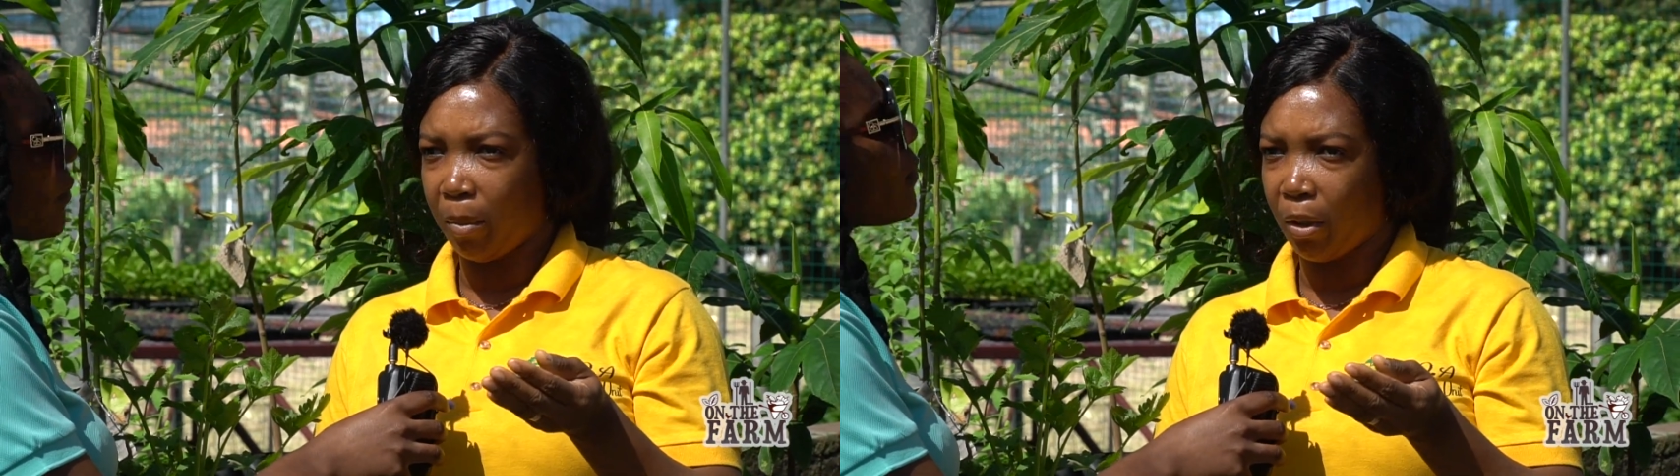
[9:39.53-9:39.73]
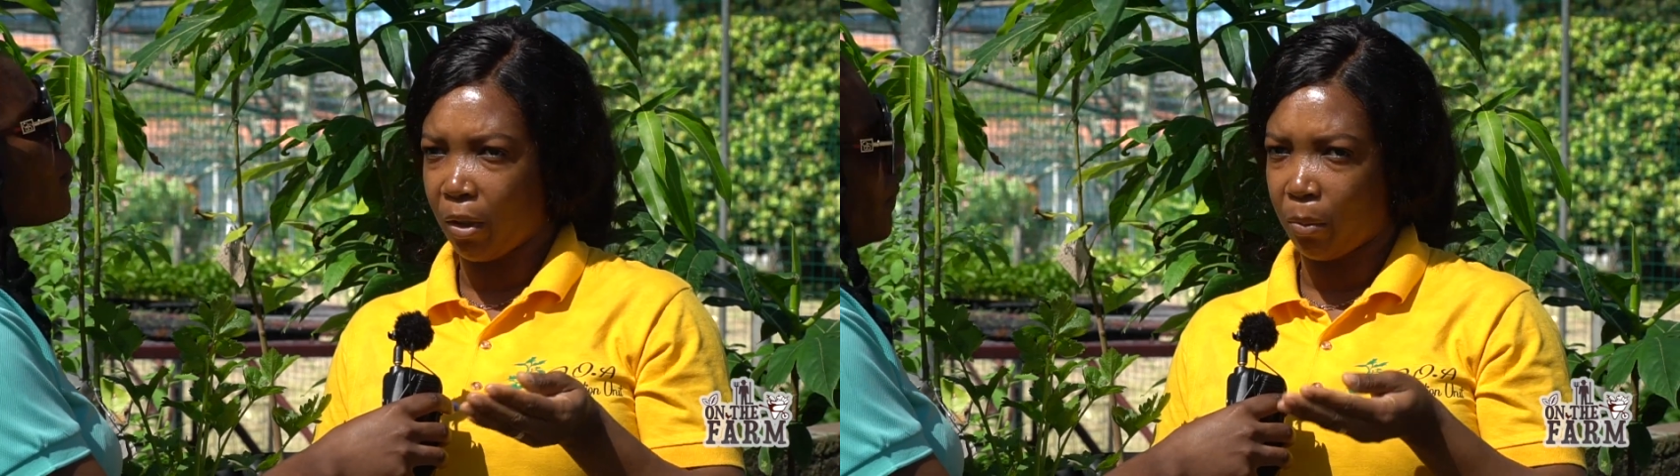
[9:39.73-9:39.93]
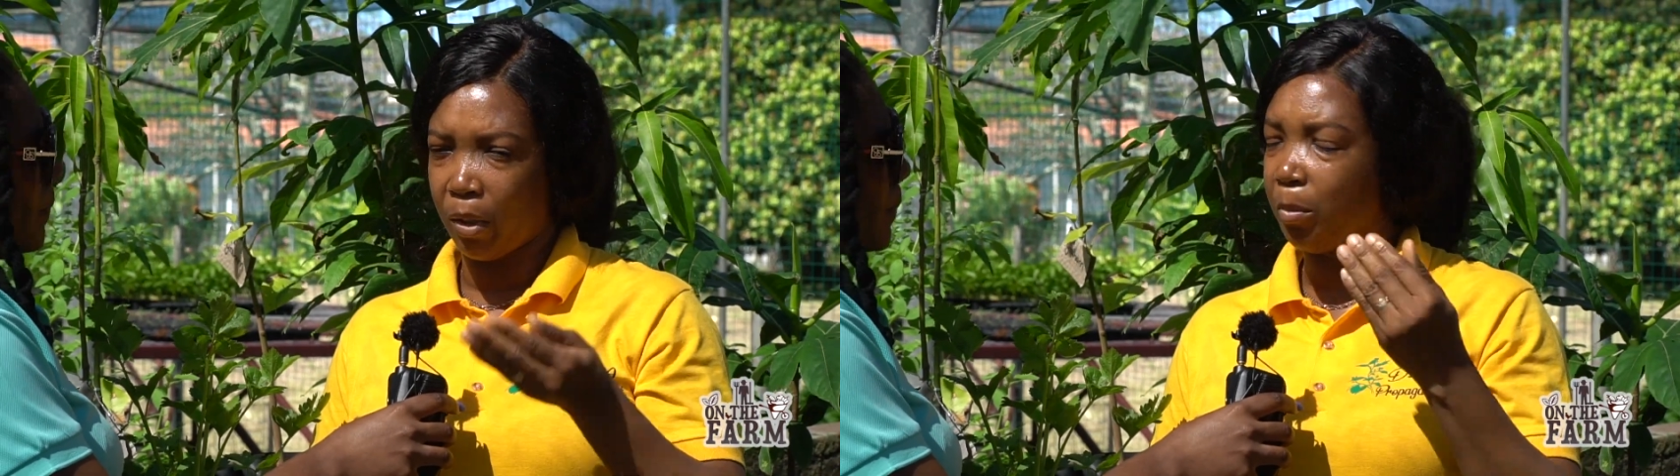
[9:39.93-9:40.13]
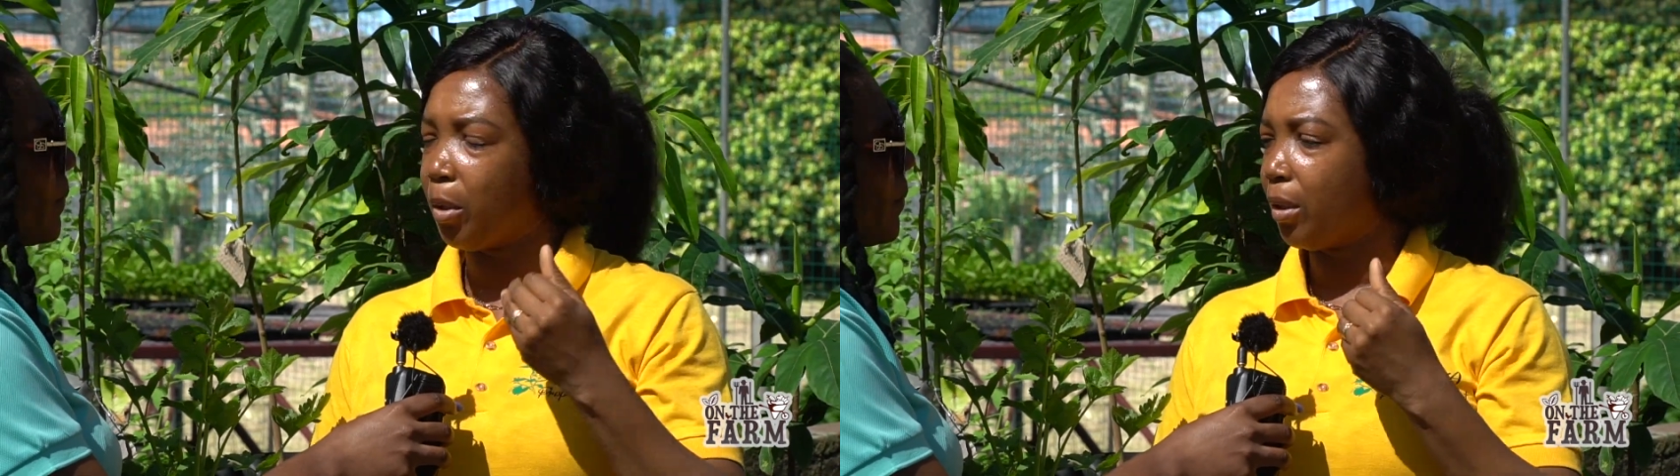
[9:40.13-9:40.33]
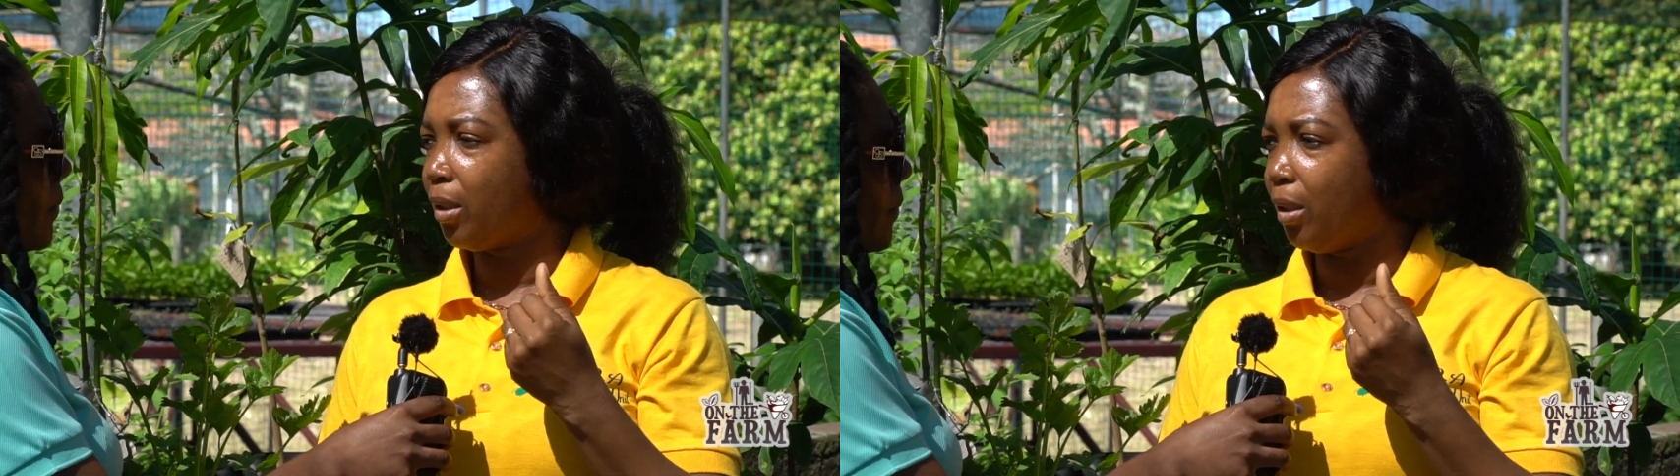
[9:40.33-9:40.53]
because when they
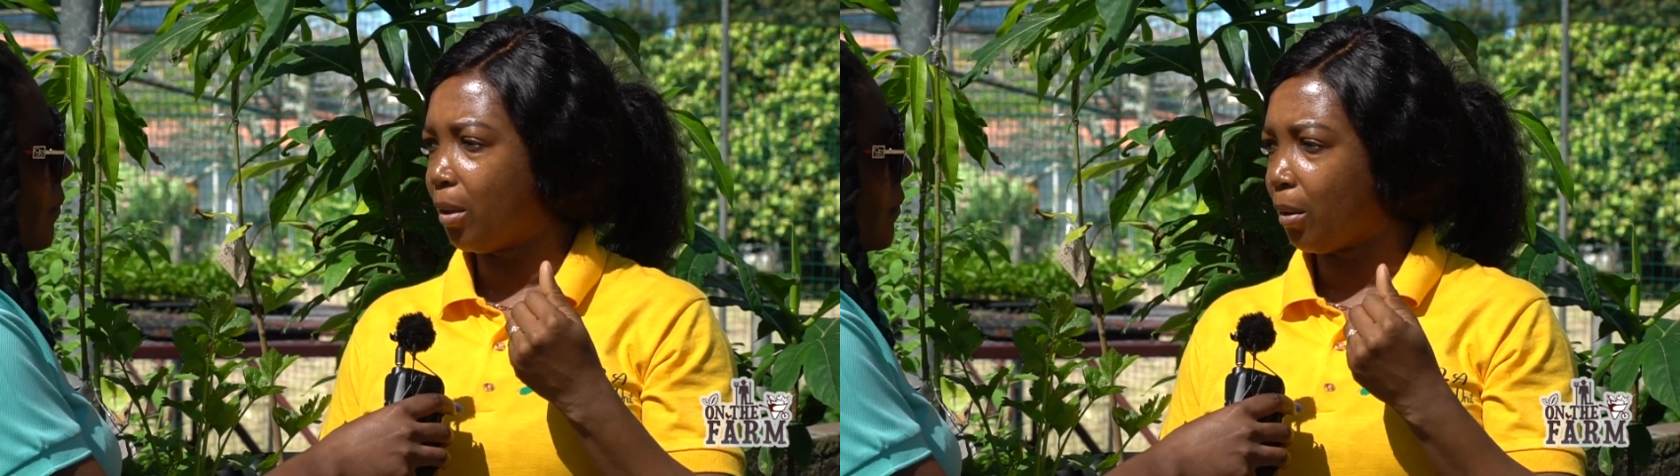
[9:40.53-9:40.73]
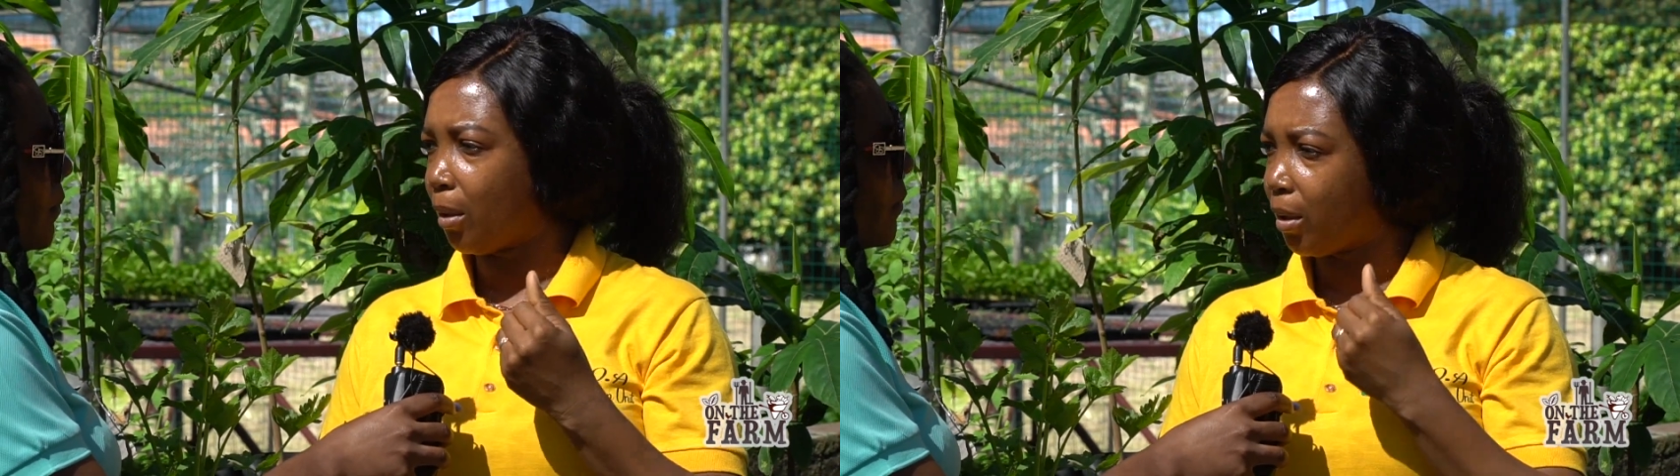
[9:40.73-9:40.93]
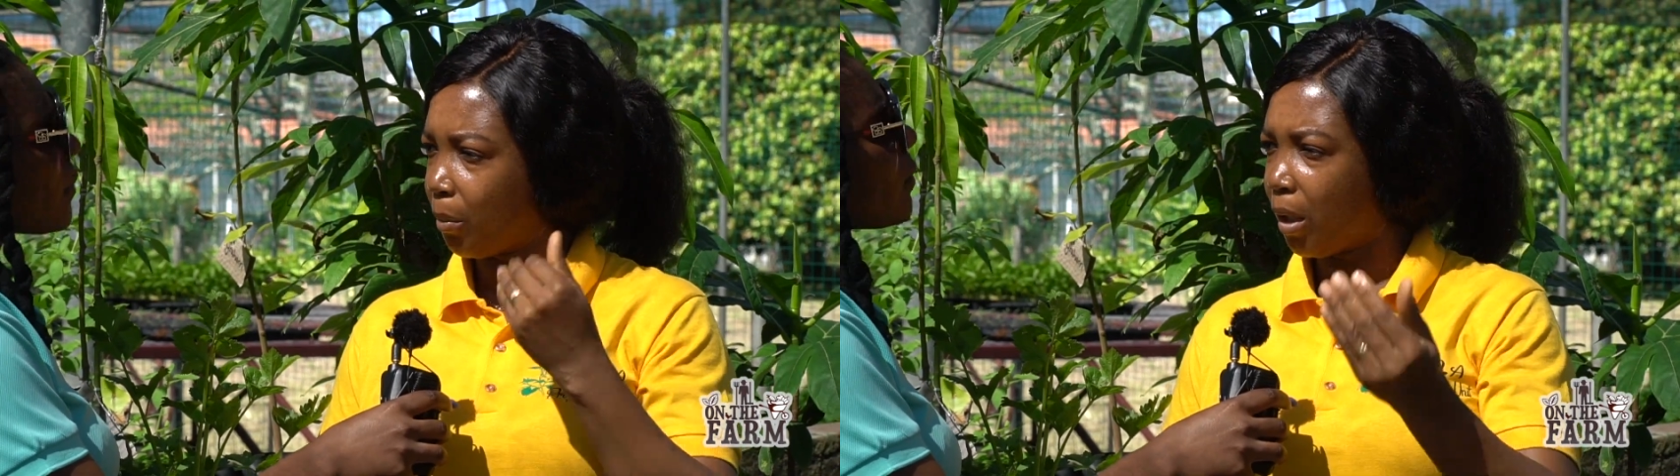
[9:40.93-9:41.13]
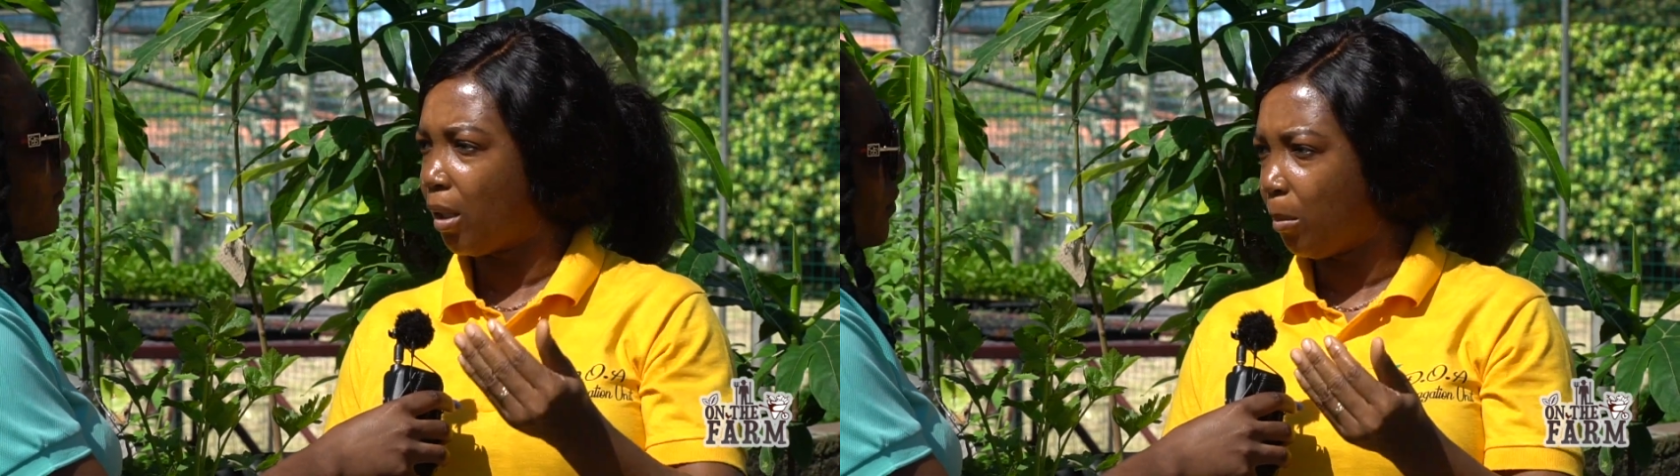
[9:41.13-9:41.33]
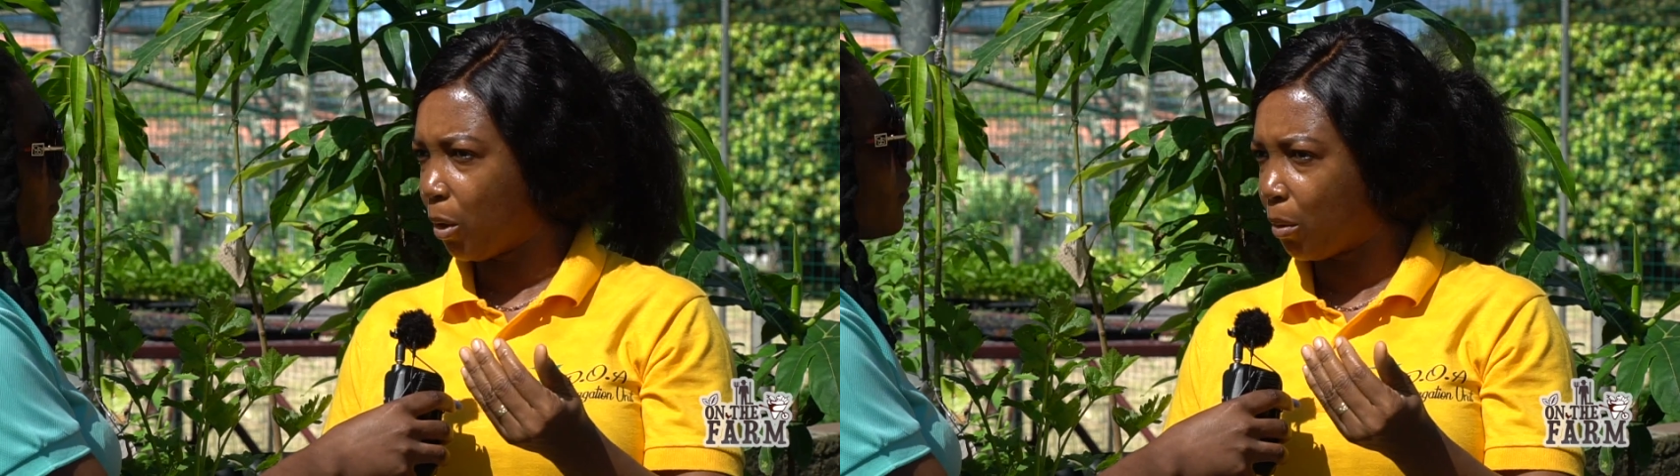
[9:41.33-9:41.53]
bring the seeds to us and we get
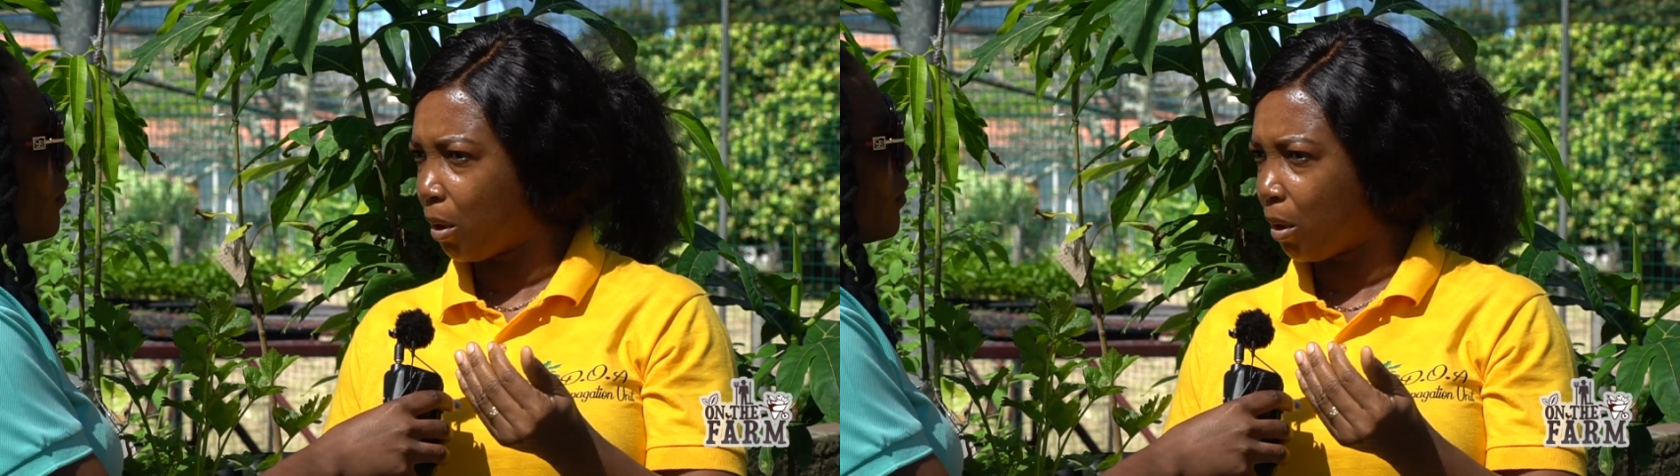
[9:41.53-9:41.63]
them to grow,